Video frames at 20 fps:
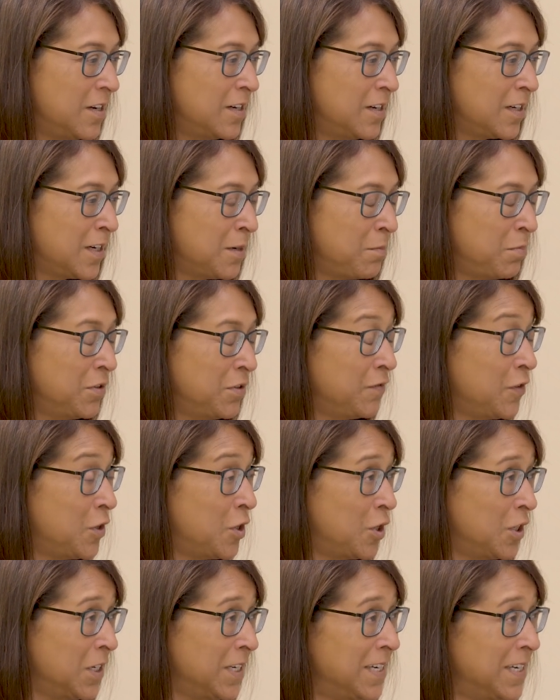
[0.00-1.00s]
a couple of
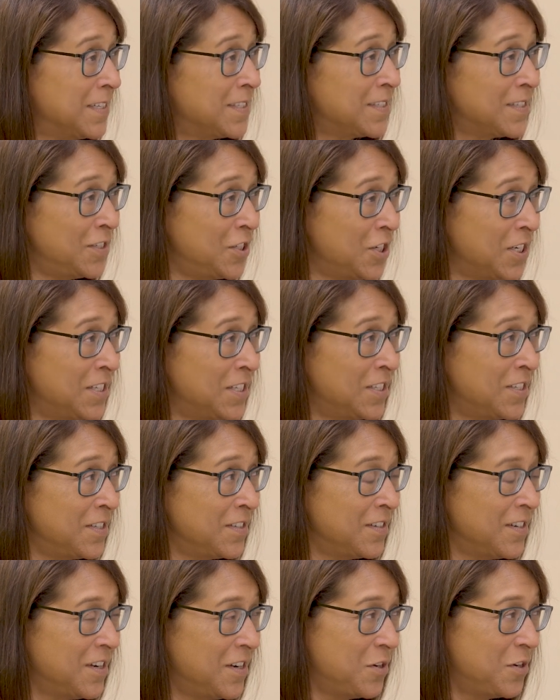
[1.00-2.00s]
colleagues
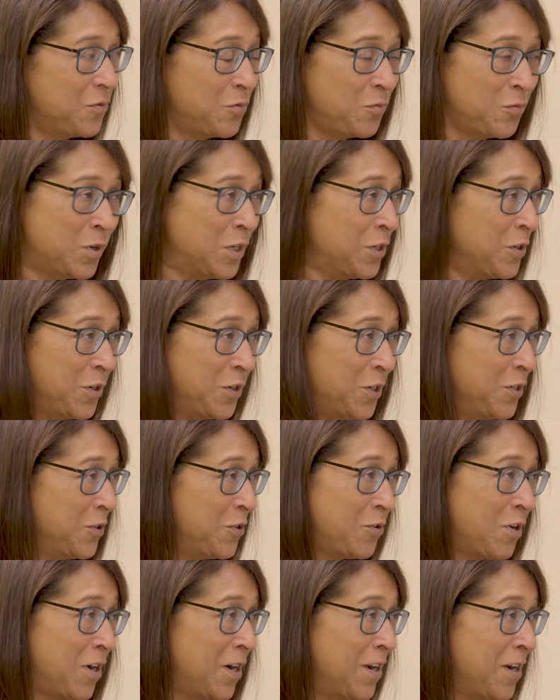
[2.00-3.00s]
suggested, why don't you
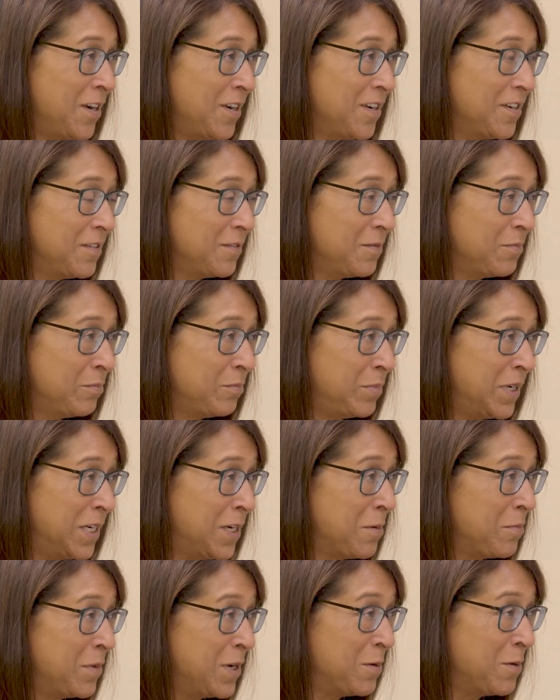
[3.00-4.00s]
try
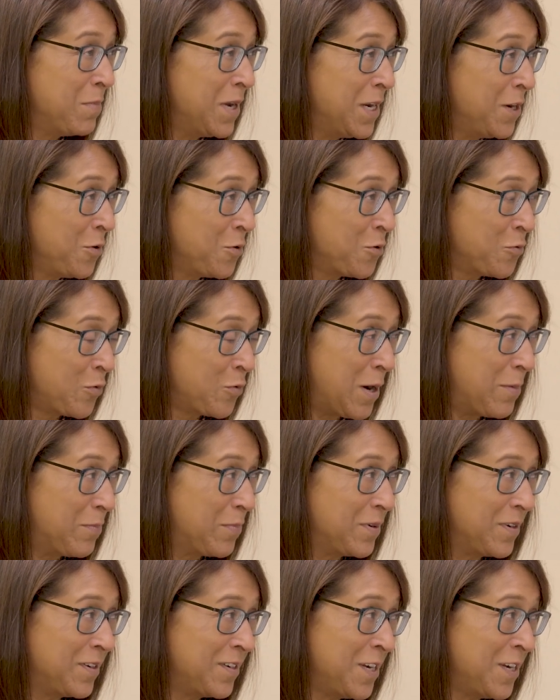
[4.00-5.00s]
becoming a medical
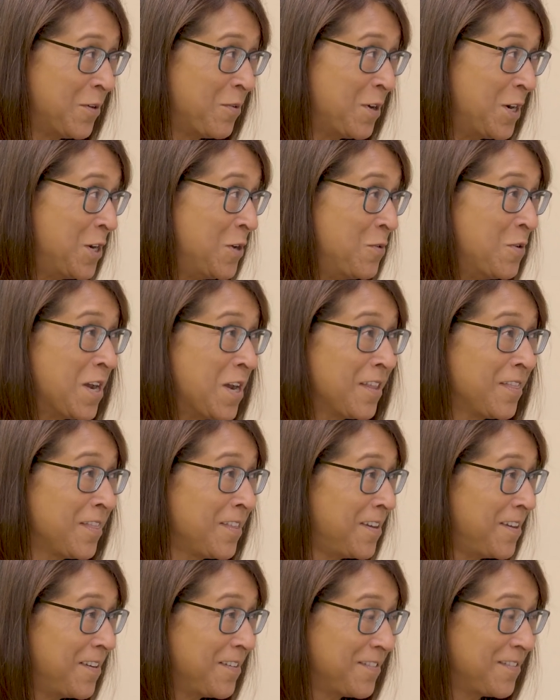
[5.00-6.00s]
rep? Now, I knew
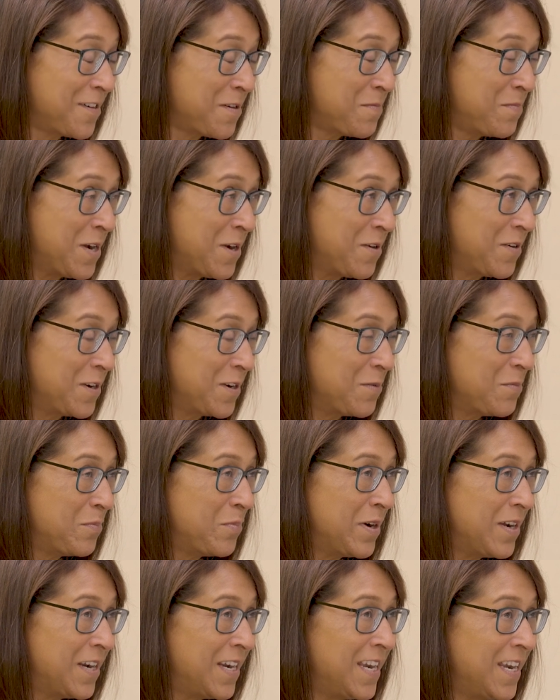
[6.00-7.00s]
nothing about it.
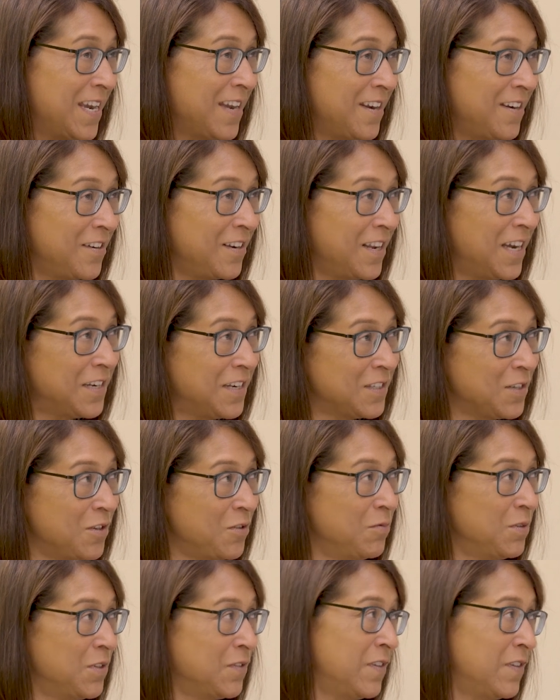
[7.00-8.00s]
But again,
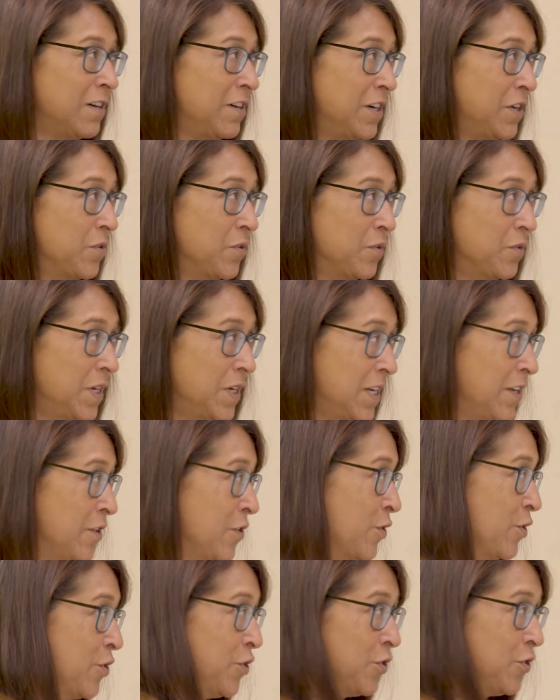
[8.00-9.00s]
Glaxo was very good in
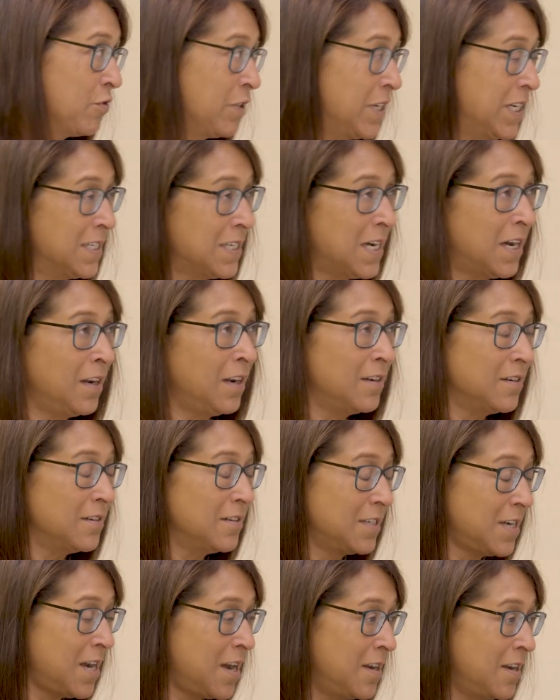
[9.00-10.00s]
nurturing
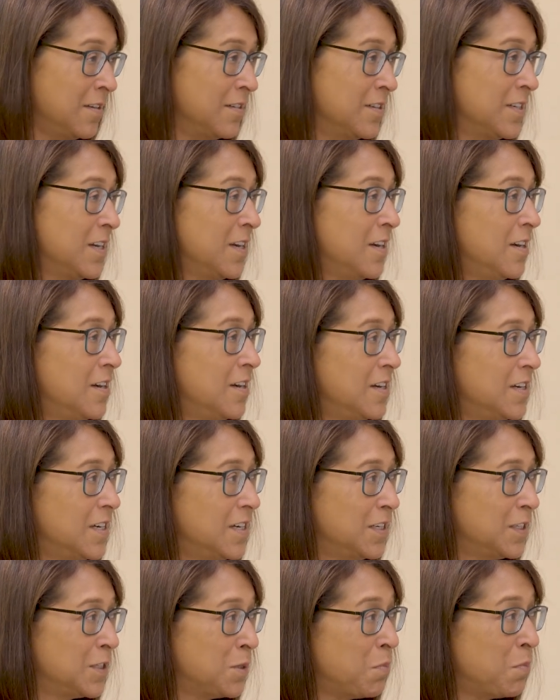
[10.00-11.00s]
talent and
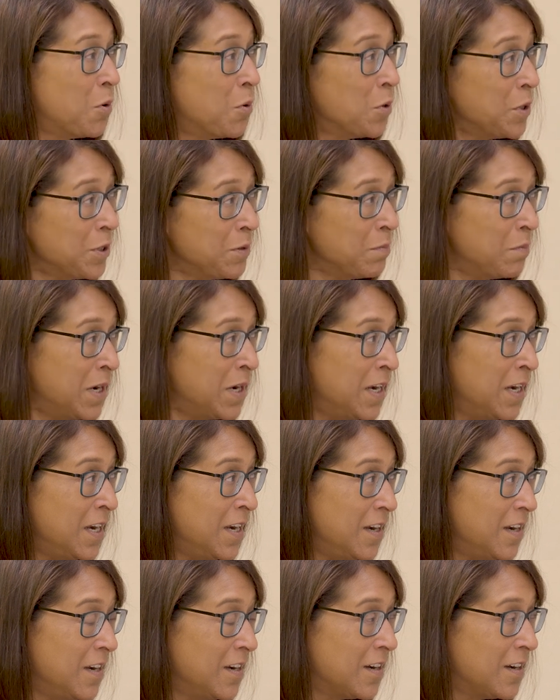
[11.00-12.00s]
supported
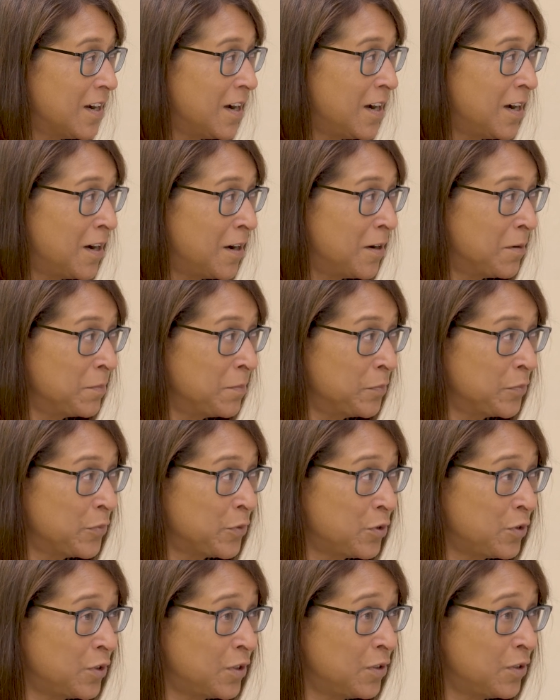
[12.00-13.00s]
me
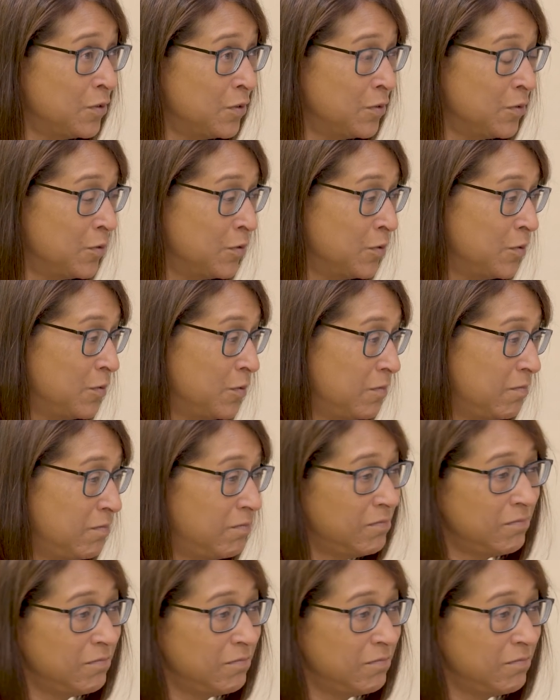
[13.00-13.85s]
to